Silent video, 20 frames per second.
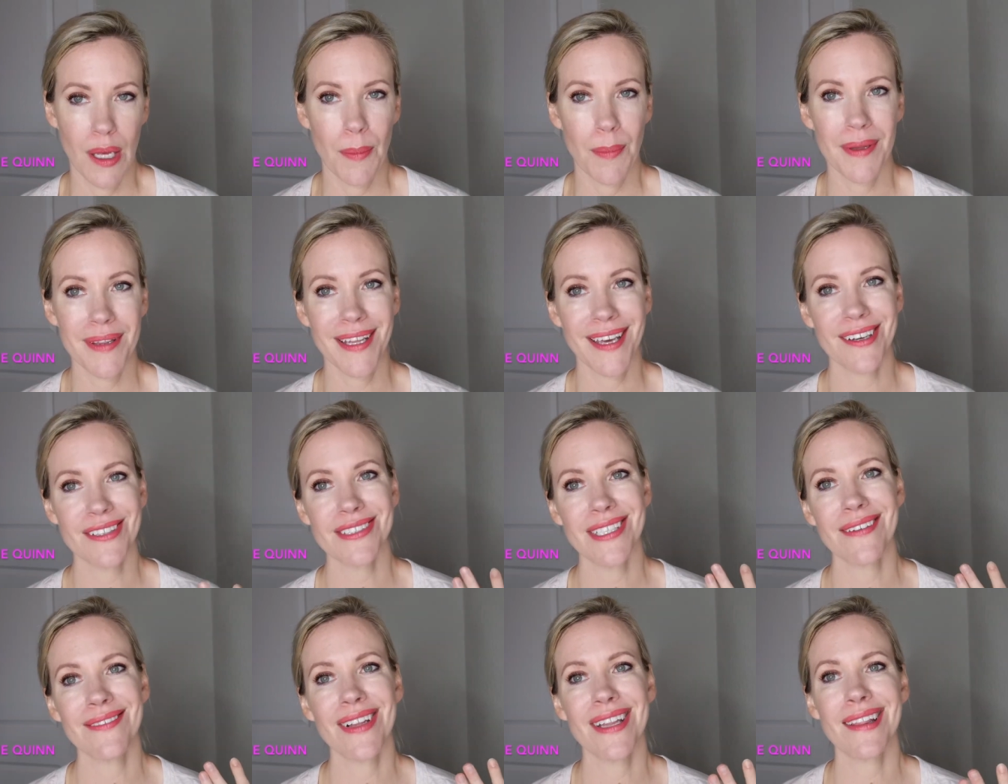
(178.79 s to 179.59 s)
But they
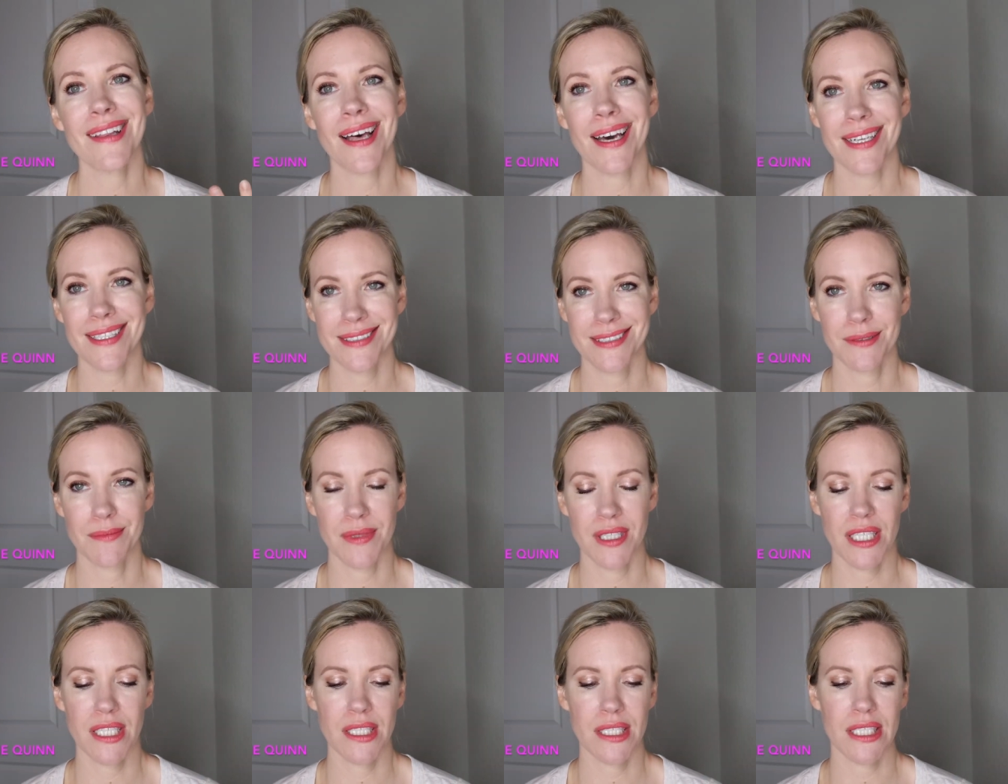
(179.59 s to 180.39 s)
also have a lot of
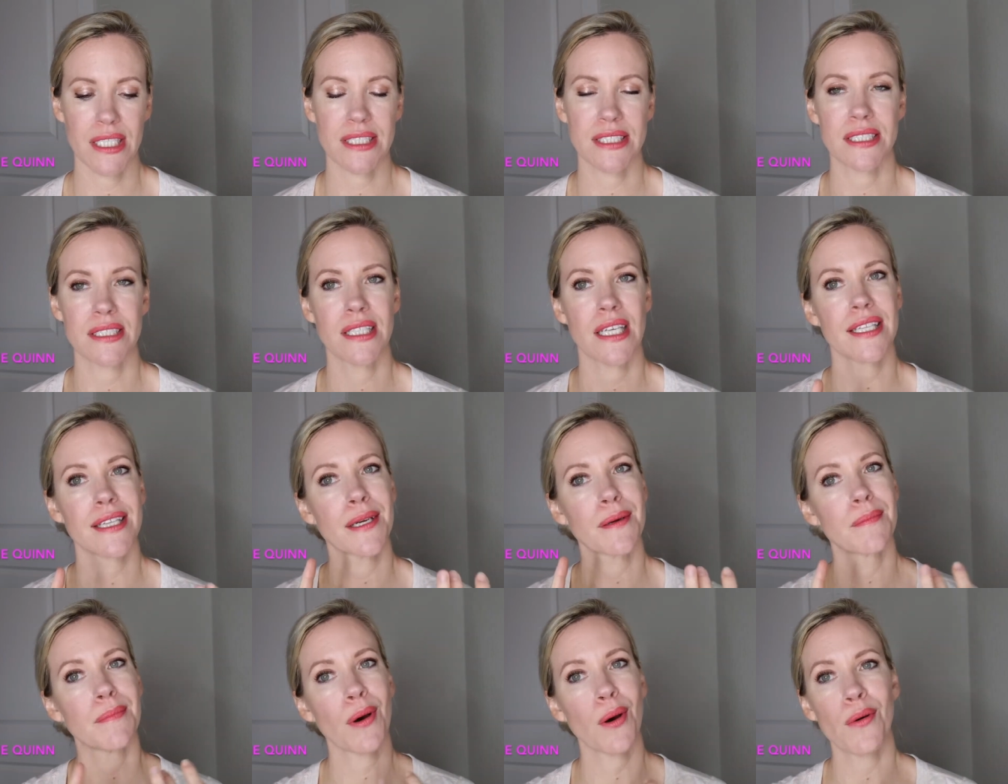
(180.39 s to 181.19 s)
similarities in that
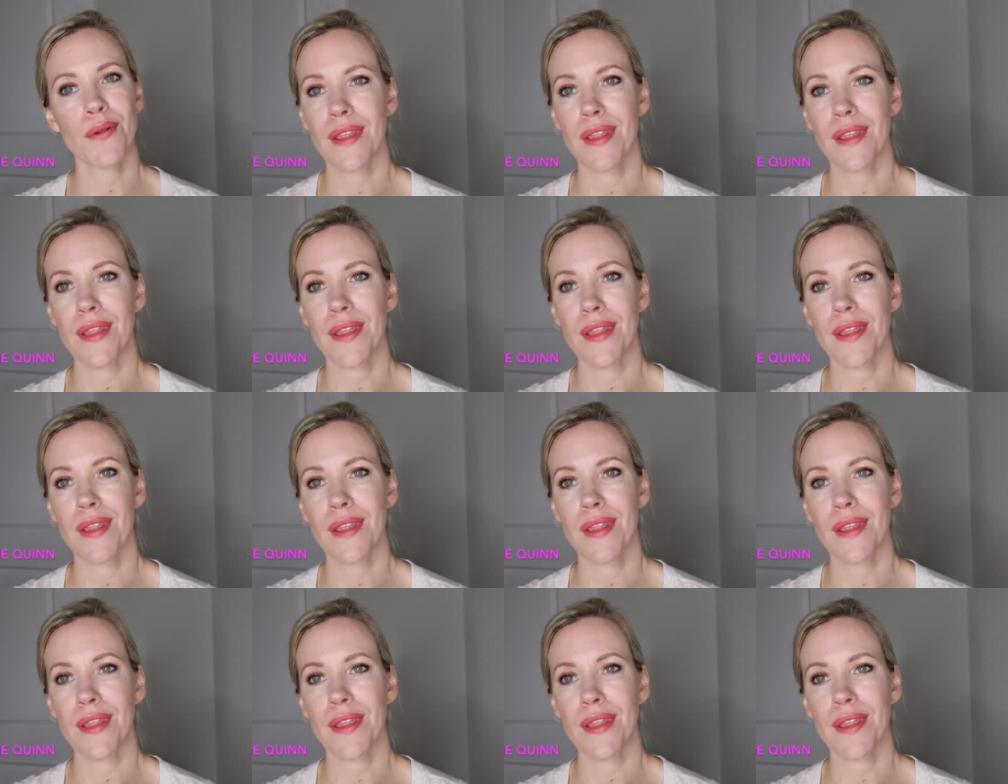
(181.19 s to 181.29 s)
they're both